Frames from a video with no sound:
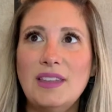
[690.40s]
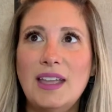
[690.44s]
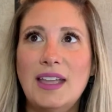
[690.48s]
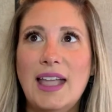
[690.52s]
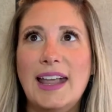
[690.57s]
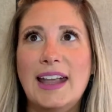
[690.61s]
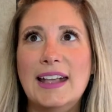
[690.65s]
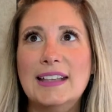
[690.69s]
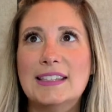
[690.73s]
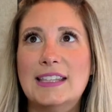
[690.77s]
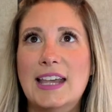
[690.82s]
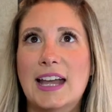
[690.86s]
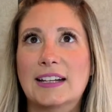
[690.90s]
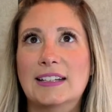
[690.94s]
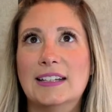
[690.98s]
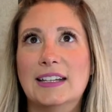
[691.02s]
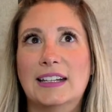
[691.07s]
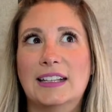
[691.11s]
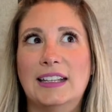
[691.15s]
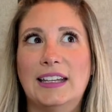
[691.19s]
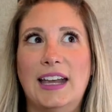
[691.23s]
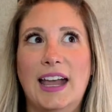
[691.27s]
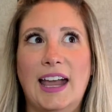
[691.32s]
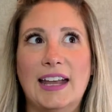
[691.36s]
I guess
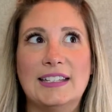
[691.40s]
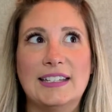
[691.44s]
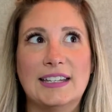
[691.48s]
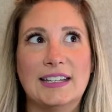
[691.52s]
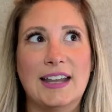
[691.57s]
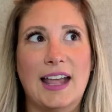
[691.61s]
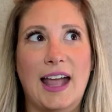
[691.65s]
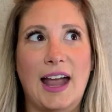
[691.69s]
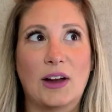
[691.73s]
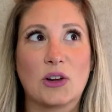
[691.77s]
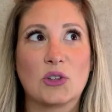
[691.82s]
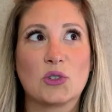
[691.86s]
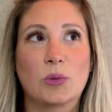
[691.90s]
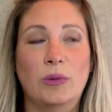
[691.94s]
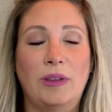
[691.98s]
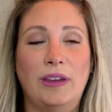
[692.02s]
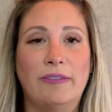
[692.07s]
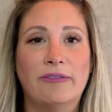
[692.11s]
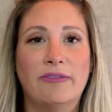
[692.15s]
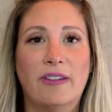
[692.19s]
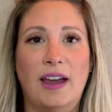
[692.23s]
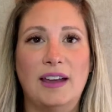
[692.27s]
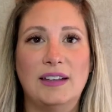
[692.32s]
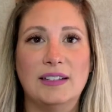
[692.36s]
technically I didn't actually
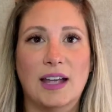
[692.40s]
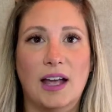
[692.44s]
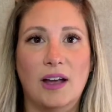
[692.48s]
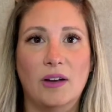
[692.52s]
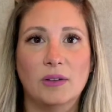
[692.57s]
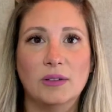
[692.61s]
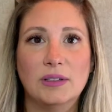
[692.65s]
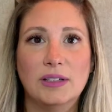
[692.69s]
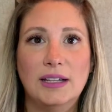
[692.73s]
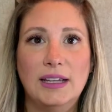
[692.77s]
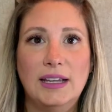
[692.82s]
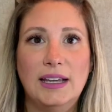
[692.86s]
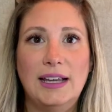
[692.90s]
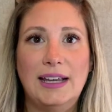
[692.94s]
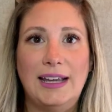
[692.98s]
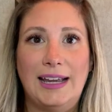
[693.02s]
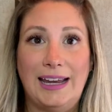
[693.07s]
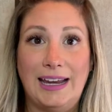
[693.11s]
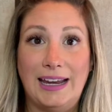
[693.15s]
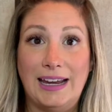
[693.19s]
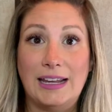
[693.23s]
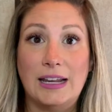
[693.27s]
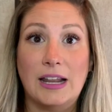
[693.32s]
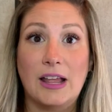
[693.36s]
find out
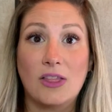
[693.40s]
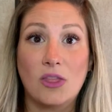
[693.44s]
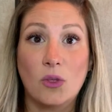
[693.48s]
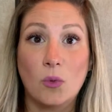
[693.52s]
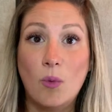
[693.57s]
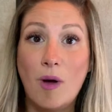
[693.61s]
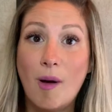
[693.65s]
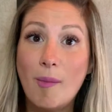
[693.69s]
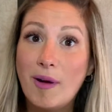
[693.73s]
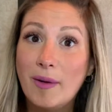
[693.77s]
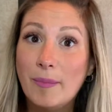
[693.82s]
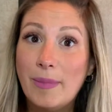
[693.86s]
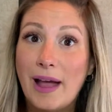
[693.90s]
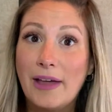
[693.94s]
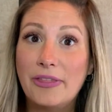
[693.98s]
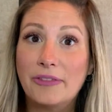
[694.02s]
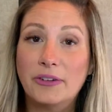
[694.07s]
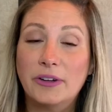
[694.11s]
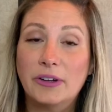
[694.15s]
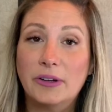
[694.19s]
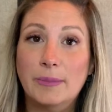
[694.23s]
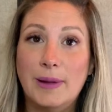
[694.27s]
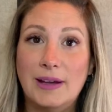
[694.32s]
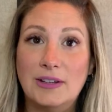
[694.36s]
in the Walmart
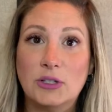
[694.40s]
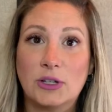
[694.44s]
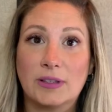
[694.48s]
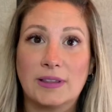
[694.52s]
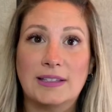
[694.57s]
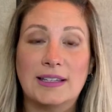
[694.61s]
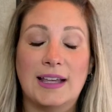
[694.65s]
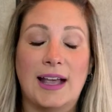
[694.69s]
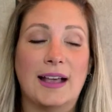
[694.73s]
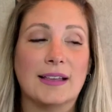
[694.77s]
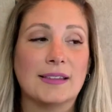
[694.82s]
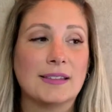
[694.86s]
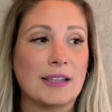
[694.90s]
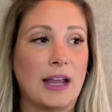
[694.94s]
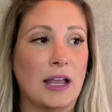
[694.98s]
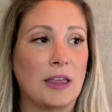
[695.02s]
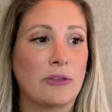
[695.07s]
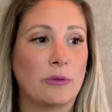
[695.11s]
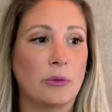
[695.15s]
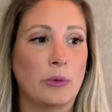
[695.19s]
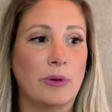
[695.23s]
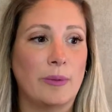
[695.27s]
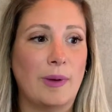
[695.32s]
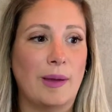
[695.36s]
bathroom. I took the test, I
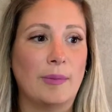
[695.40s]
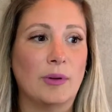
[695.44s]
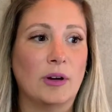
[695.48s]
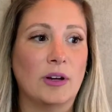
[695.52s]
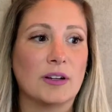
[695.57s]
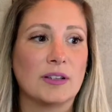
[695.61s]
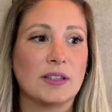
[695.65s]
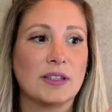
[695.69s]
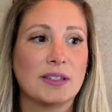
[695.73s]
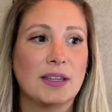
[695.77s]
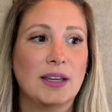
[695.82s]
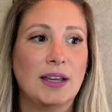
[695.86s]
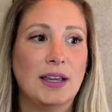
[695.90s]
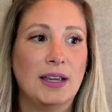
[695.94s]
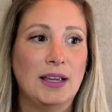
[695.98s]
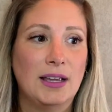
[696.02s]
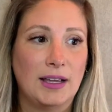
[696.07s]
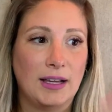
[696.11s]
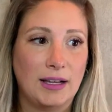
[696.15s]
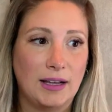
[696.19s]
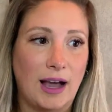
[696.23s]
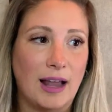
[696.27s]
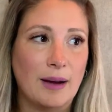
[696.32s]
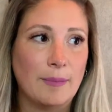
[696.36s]
threw it in my purse,
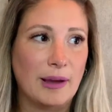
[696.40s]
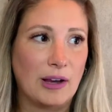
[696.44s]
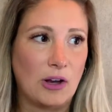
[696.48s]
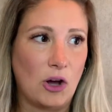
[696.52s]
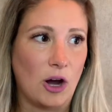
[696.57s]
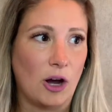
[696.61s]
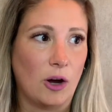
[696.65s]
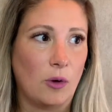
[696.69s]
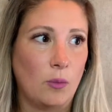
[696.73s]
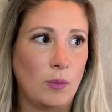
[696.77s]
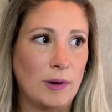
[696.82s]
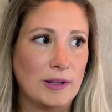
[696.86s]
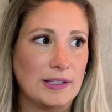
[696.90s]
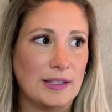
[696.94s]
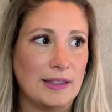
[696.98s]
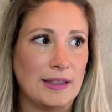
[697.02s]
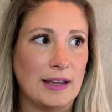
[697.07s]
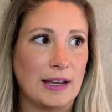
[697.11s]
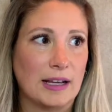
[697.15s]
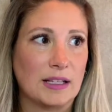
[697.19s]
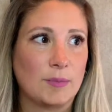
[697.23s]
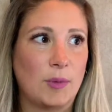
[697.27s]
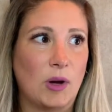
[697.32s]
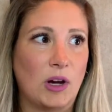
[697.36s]
got in my car, went to the
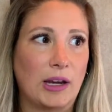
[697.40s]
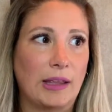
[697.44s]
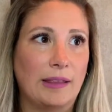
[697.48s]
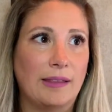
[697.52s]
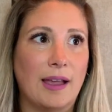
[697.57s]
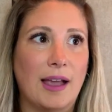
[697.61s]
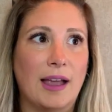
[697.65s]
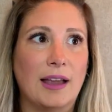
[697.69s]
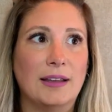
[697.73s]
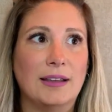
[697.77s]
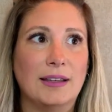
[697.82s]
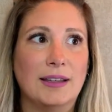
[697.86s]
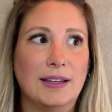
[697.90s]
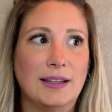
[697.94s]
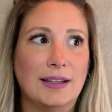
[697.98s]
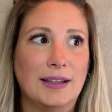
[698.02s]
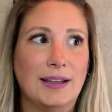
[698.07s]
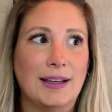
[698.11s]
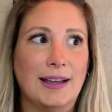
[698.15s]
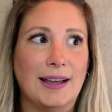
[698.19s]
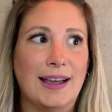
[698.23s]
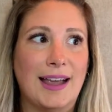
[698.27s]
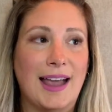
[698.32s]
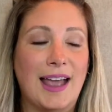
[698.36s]
next parking lot,
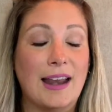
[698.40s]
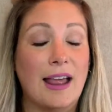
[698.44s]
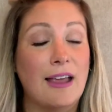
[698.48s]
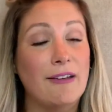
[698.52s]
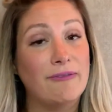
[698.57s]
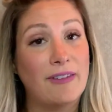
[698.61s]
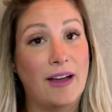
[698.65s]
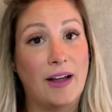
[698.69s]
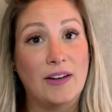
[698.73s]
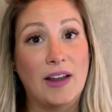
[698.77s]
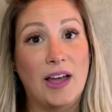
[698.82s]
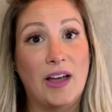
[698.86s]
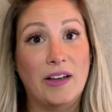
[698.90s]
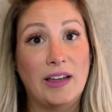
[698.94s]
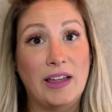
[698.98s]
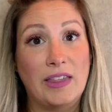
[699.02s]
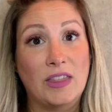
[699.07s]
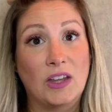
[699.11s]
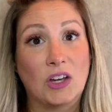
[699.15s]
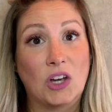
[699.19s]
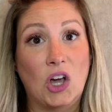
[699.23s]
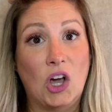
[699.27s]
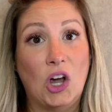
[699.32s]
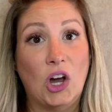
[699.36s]
and I found out in
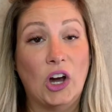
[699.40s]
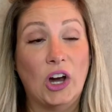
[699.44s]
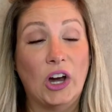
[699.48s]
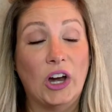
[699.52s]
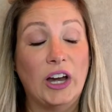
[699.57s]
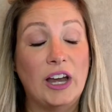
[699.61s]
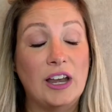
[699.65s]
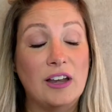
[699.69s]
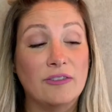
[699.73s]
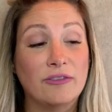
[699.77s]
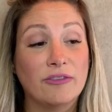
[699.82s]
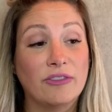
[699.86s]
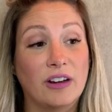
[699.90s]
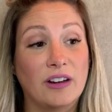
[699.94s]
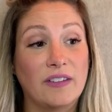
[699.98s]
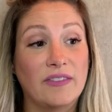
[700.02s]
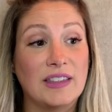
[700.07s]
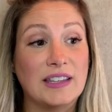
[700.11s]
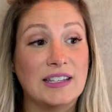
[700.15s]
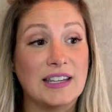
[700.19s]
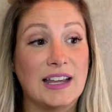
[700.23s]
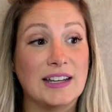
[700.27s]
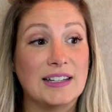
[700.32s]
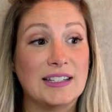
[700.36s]
the car in front of
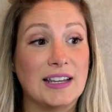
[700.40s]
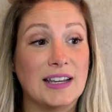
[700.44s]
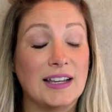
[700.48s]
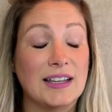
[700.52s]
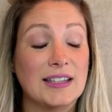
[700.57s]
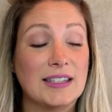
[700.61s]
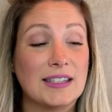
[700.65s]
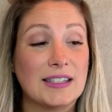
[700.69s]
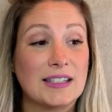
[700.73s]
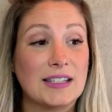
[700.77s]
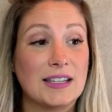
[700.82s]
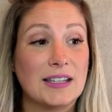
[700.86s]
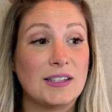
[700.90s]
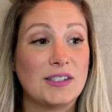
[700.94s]
the dentist.